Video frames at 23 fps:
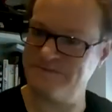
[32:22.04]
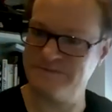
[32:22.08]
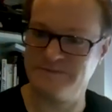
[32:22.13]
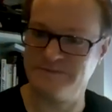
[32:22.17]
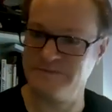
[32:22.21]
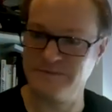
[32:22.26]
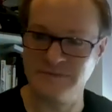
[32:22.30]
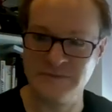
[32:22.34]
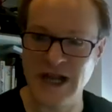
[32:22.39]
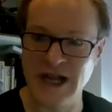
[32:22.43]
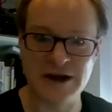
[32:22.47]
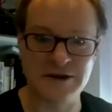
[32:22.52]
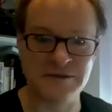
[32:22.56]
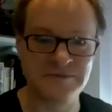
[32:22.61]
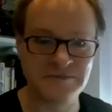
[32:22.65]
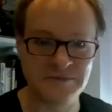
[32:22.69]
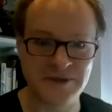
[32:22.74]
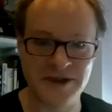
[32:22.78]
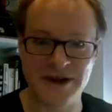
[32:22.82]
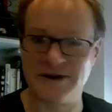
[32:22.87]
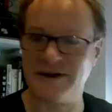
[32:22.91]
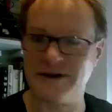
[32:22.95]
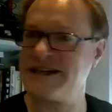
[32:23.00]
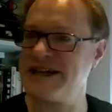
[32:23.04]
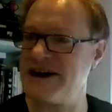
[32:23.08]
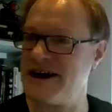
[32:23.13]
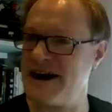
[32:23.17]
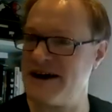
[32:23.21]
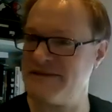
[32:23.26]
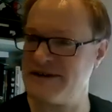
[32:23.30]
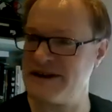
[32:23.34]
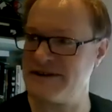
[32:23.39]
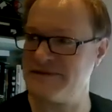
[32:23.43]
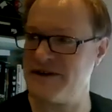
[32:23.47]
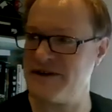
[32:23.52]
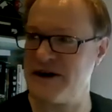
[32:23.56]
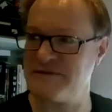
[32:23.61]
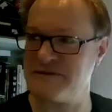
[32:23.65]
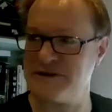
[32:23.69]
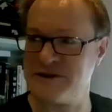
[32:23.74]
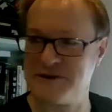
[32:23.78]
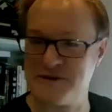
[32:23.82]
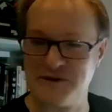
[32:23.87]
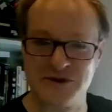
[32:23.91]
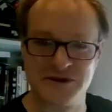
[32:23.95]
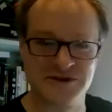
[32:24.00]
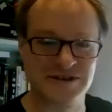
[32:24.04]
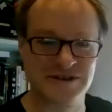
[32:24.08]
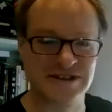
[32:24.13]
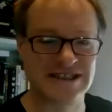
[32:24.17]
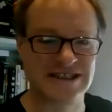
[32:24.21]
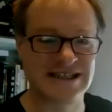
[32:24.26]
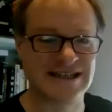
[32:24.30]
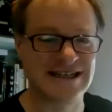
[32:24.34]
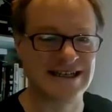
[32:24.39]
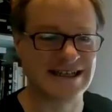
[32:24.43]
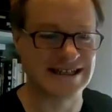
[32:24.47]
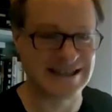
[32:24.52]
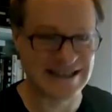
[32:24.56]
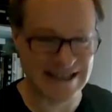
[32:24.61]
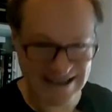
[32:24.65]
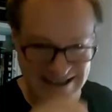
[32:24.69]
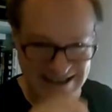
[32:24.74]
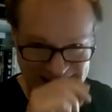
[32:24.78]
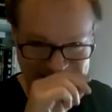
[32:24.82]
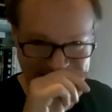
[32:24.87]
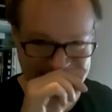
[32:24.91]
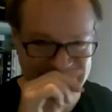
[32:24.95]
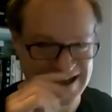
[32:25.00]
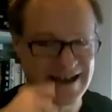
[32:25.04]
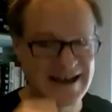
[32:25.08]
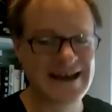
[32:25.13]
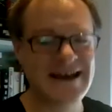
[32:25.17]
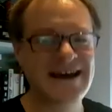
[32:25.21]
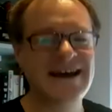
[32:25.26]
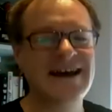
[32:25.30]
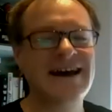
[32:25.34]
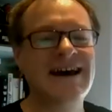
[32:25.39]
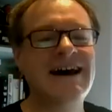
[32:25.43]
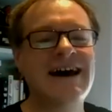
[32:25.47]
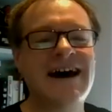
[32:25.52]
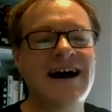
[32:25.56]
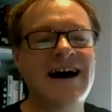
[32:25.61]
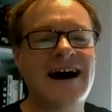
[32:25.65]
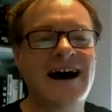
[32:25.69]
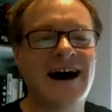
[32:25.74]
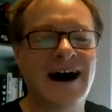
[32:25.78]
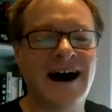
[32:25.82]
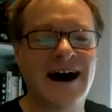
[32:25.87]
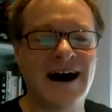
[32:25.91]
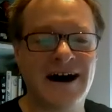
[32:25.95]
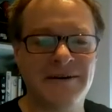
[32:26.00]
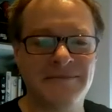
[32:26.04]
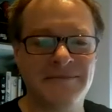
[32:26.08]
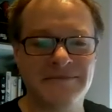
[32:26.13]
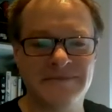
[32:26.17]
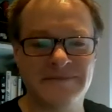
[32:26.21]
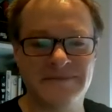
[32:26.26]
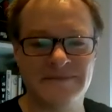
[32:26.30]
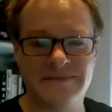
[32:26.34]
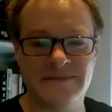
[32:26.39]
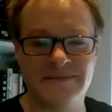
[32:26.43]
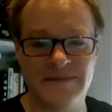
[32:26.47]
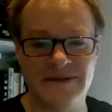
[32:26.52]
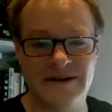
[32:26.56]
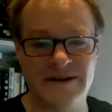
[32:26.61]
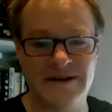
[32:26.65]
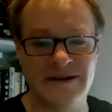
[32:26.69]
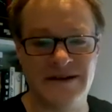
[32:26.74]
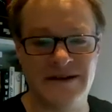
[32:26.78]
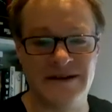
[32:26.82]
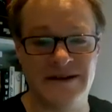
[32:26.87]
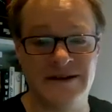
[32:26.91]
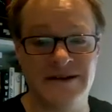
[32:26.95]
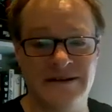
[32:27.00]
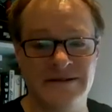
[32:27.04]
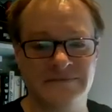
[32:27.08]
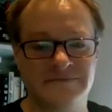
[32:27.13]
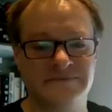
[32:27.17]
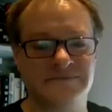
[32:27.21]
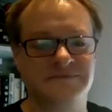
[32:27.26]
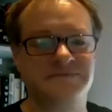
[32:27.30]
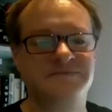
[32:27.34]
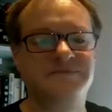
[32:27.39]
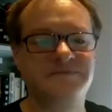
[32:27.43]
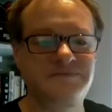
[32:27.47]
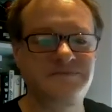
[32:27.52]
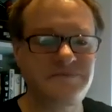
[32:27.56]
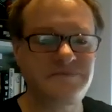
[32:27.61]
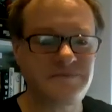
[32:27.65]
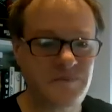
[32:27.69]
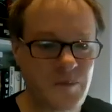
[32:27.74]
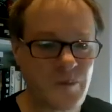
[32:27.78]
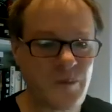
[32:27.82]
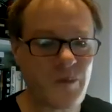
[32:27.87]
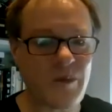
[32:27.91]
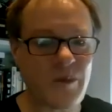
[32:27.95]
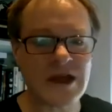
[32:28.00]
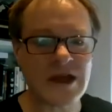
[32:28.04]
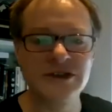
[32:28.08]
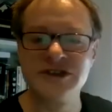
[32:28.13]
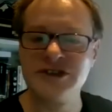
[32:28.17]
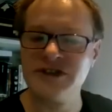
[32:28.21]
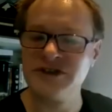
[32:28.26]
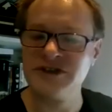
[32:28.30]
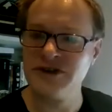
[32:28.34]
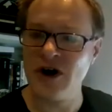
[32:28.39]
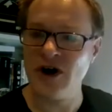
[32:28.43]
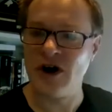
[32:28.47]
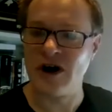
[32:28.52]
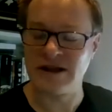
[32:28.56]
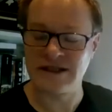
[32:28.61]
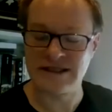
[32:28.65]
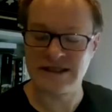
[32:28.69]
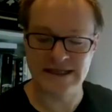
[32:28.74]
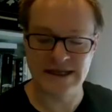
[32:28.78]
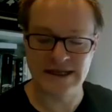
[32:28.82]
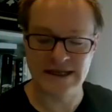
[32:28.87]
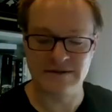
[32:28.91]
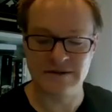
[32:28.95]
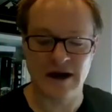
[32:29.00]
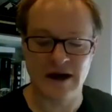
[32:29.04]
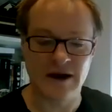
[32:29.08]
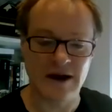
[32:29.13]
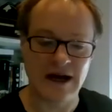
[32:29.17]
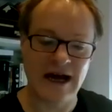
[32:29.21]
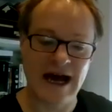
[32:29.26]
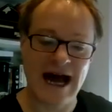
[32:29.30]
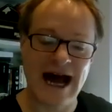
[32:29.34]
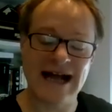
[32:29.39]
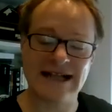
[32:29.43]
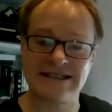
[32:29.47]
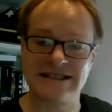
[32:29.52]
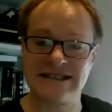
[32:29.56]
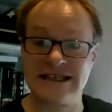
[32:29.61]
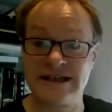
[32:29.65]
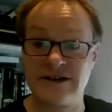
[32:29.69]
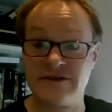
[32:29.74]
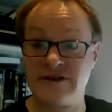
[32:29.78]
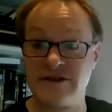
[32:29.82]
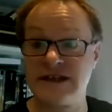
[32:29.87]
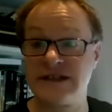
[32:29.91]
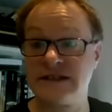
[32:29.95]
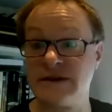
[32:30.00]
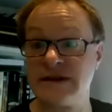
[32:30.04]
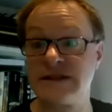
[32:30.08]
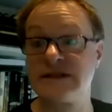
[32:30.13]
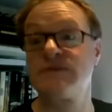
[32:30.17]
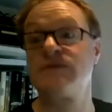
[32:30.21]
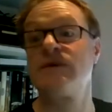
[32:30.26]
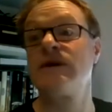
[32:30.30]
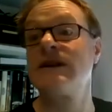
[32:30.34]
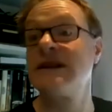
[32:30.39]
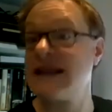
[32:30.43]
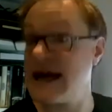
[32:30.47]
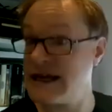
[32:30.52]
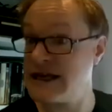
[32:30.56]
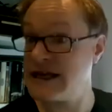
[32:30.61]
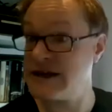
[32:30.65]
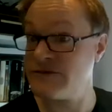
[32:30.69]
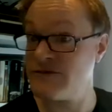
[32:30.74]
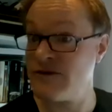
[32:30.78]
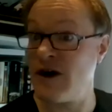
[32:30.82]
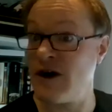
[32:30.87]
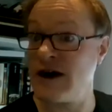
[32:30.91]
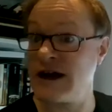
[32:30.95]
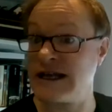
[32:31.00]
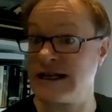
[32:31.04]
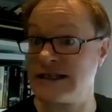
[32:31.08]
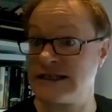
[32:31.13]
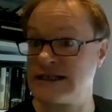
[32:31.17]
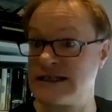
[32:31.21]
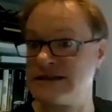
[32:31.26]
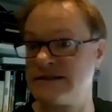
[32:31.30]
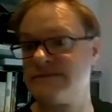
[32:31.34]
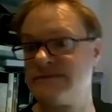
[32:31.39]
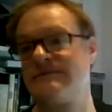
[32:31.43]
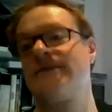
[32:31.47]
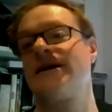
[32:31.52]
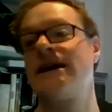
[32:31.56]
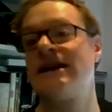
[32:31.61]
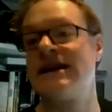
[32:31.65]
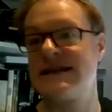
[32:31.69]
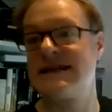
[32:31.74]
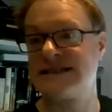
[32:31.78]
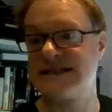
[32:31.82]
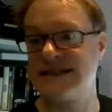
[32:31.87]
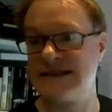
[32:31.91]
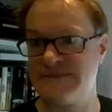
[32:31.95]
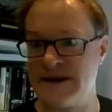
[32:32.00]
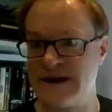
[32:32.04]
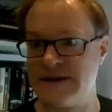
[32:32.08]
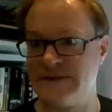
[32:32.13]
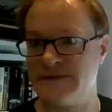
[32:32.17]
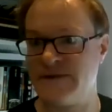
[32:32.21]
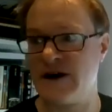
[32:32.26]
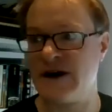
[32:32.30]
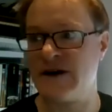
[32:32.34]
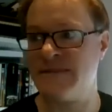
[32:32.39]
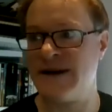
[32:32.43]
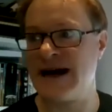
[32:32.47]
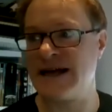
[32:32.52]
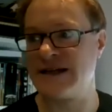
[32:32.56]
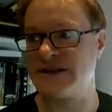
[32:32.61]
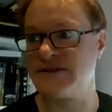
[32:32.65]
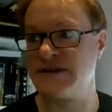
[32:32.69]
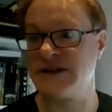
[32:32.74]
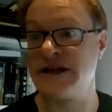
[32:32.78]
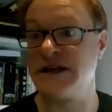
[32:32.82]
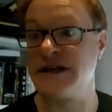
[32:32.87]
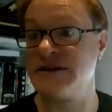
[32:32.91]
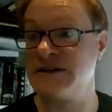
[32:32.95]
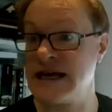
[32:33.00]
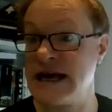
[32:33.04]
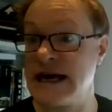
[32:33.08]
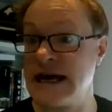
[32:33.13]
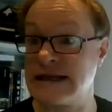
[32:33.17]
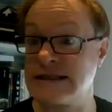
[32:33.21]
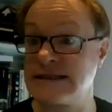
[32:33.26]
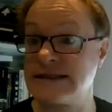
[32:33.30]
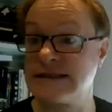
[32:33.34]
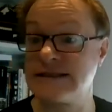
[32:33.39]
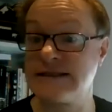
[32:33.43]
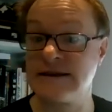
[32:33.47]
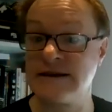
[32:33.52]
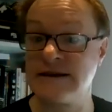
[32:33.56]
no, I don't have any 5¼ inch cleaning discs. Do not. So actually, Greaseweazel will let you write an SCP file back to a new disk.